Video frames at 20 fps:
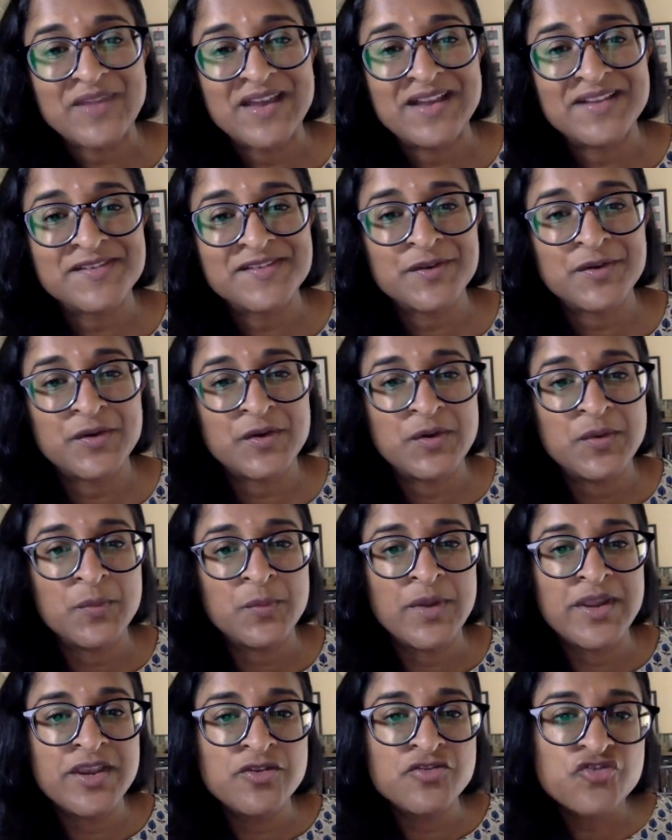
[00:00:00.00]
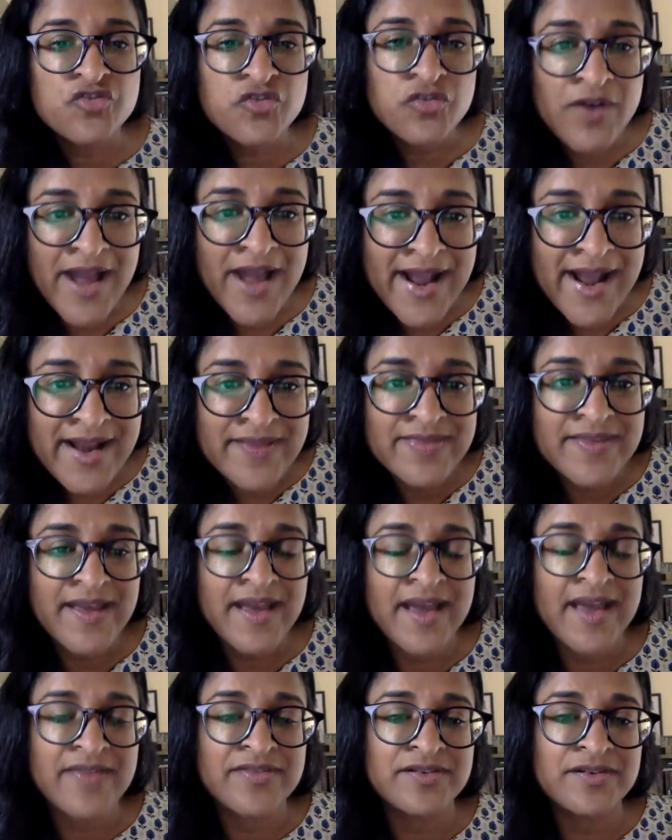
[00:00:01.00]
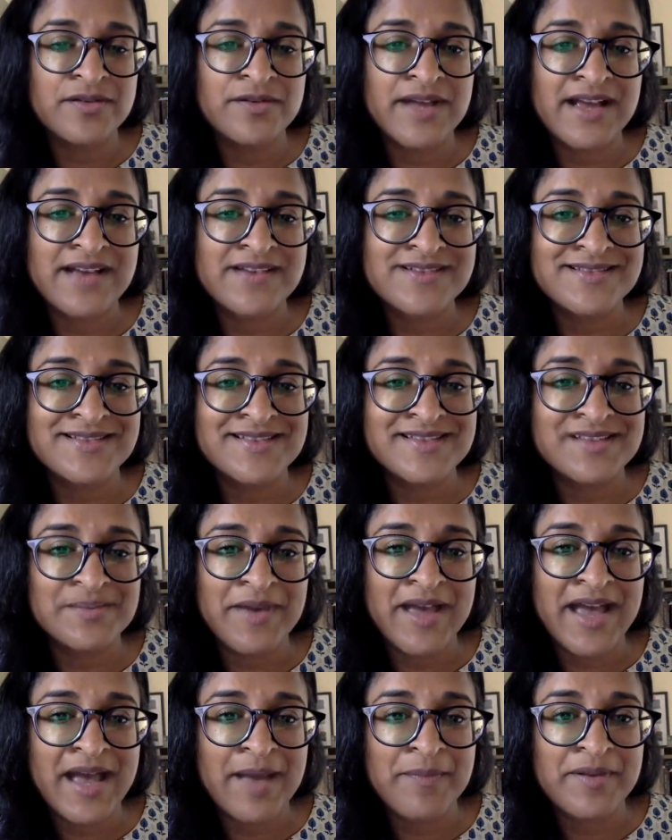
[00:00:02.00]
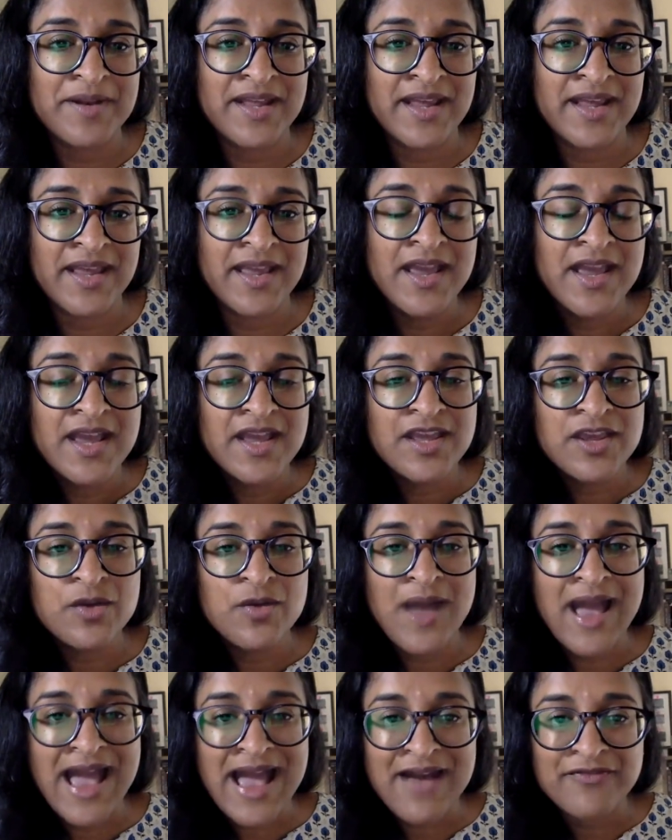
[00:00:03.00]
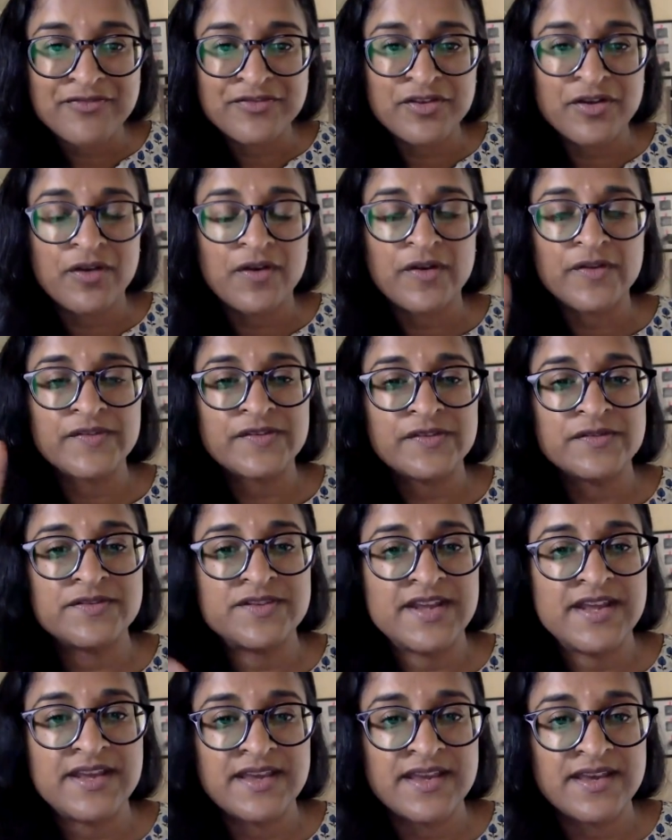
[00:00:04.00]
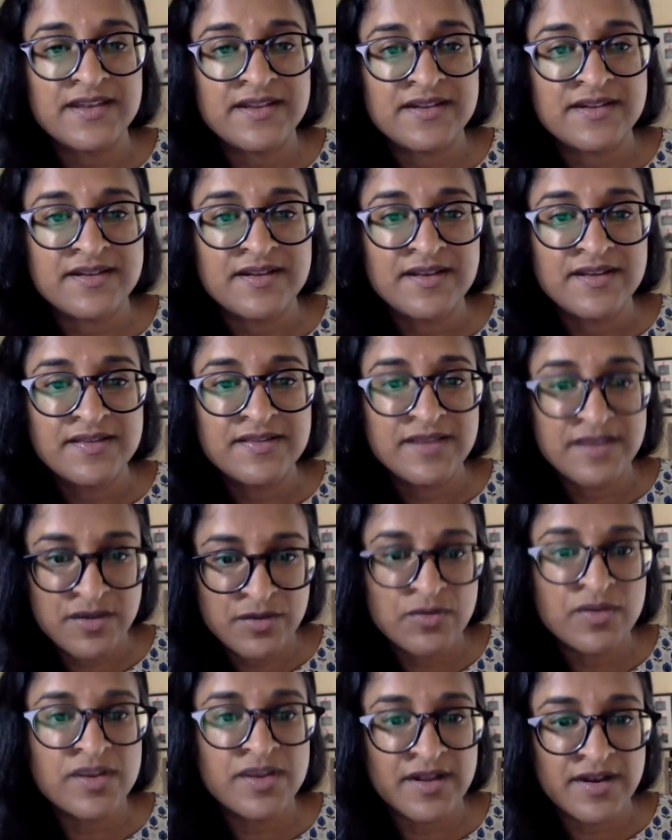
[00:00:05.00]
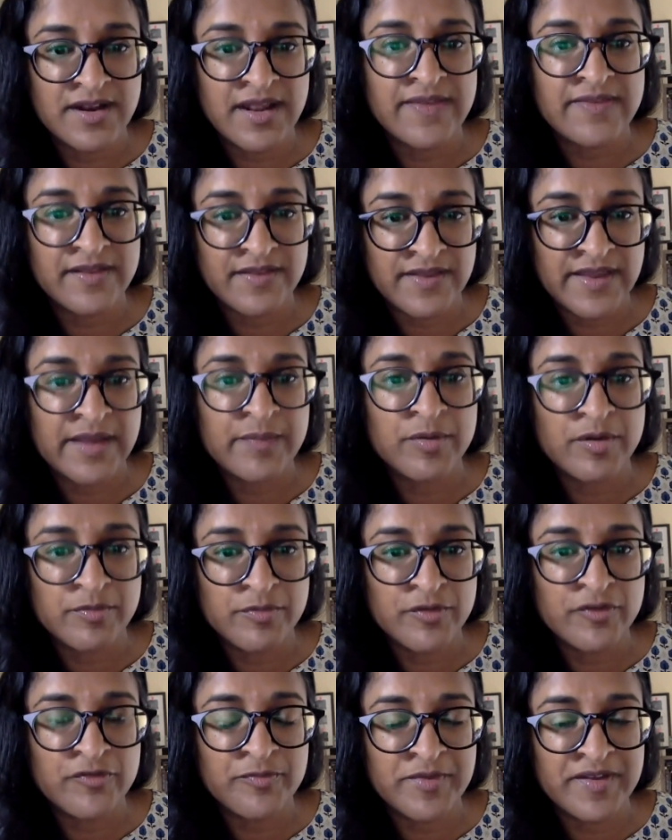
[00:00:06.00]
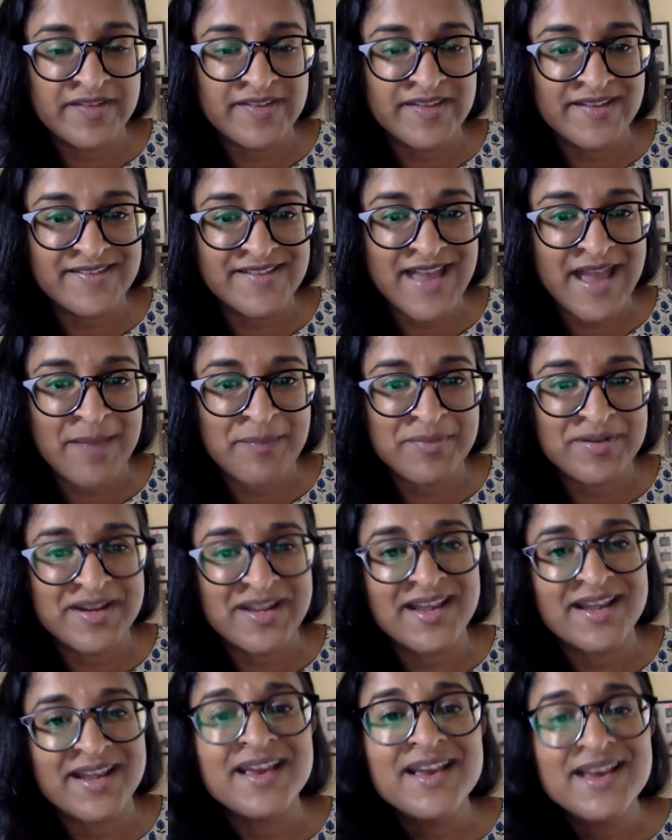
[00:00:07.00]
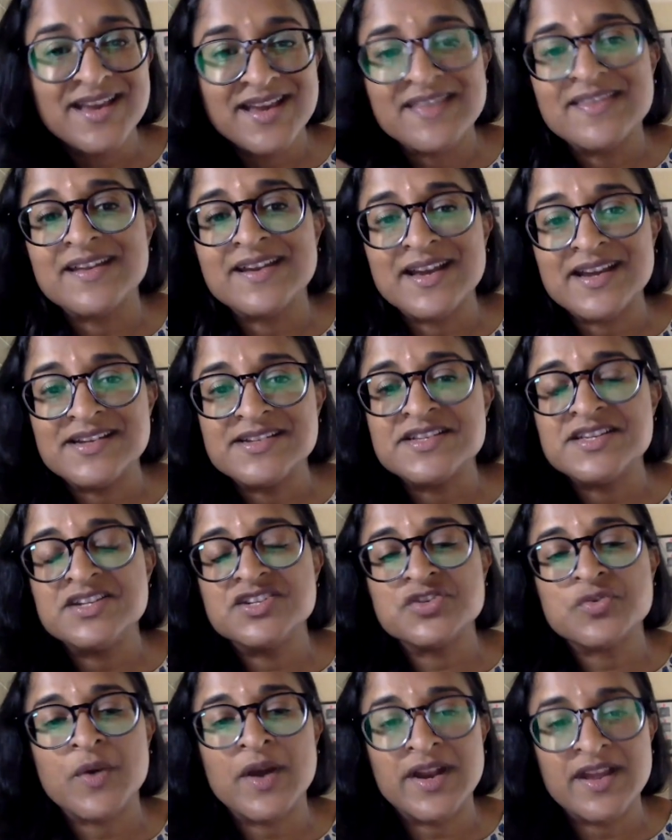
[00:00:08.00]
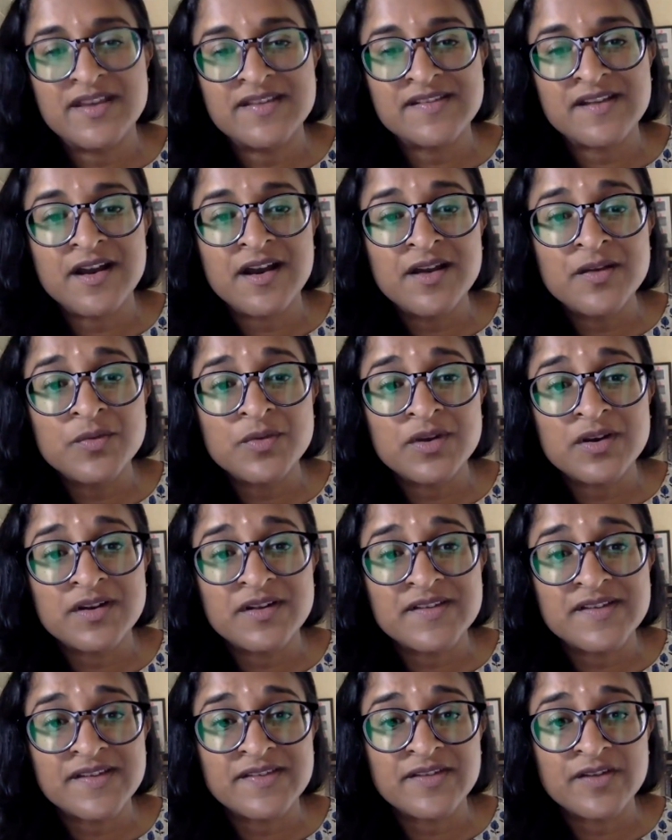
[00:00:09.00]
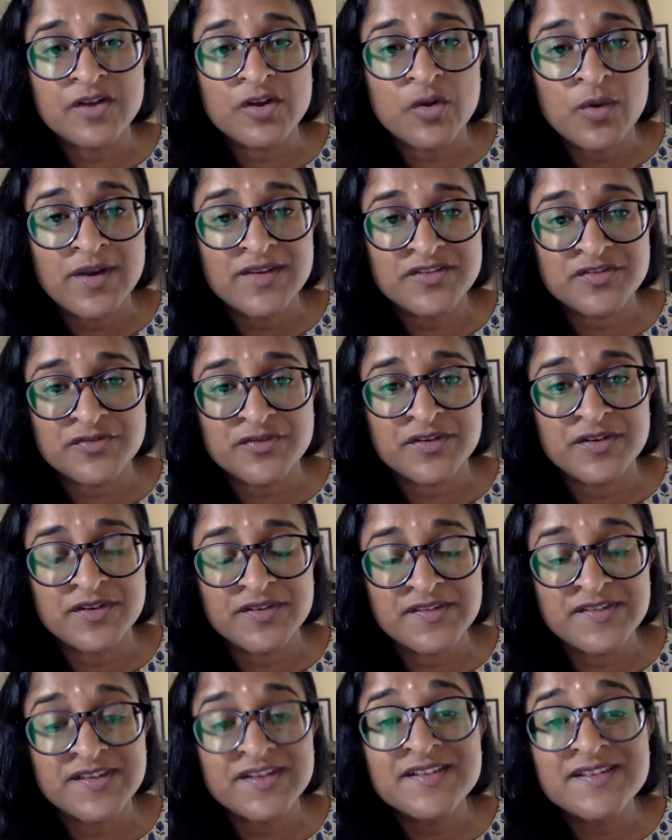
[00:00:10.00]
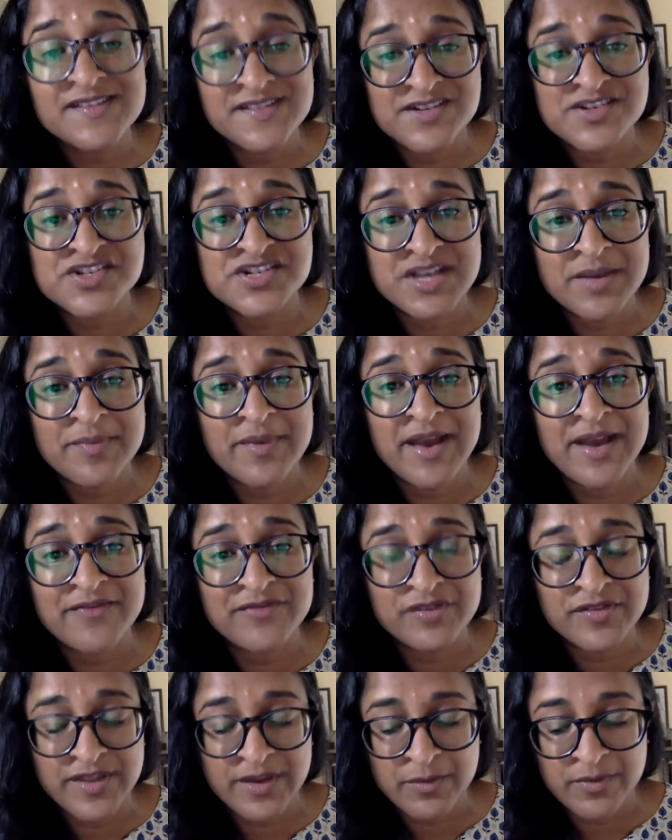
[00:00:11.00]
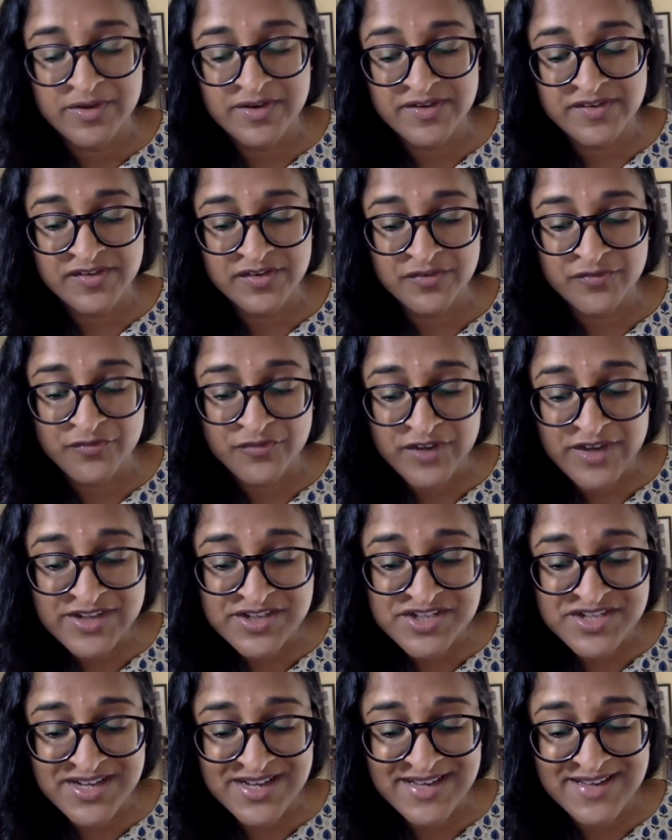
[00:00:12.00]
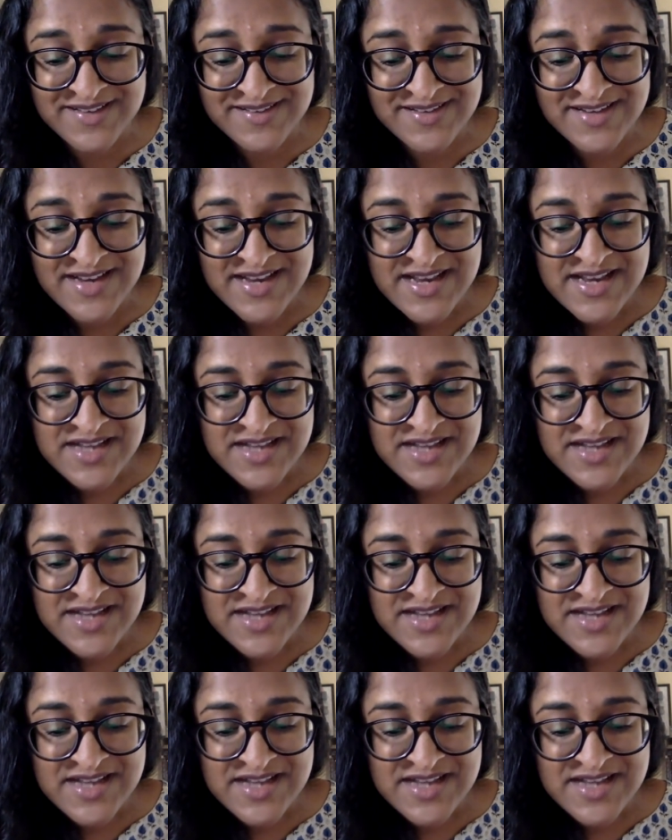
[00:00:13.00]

And so when you track the ethno-nationalism happening, you have to also take in the union and the labor movement that's happening in the nineteen twenties onwards, and their quest for citizenship after they were disenfranchised.